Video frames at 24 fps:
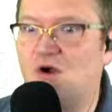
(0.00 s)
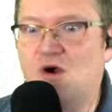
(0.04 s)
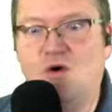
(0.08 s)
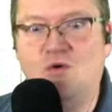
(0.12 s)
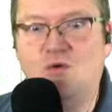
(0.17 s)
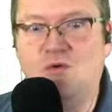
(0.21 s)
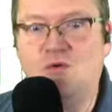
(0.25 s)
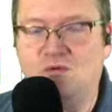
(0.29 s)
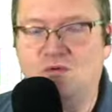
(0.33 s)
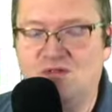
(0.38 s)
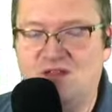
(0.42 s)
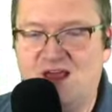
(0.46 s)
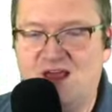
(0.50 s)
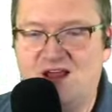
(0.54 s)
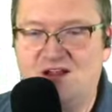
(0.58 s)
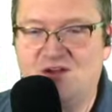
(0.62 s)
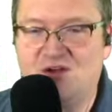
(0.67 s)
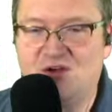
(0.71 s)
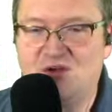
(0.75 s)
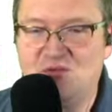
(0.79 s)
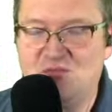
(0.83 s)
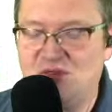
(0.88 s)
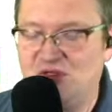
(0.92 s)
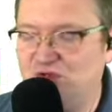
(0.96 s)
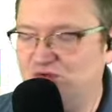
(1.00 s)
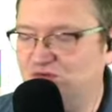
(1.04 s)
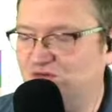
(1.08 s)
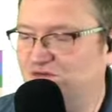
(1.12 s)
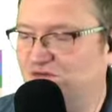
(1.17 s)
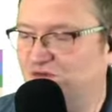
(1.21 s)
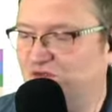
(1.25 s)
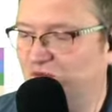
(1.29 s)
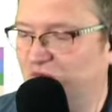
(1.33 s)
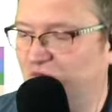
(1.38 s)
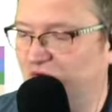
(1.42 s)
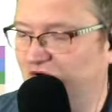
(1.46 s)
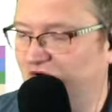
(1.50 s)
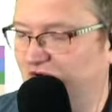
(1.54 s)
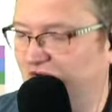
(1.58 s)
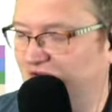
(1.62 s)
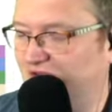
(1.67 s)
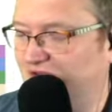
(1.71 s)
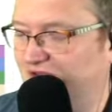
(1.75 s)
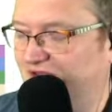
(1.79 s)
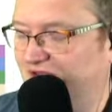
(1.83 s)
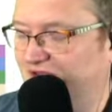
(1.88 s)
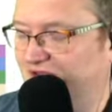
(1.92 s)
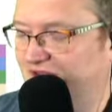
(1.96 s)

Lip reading: oh, that could be used for the Wordle.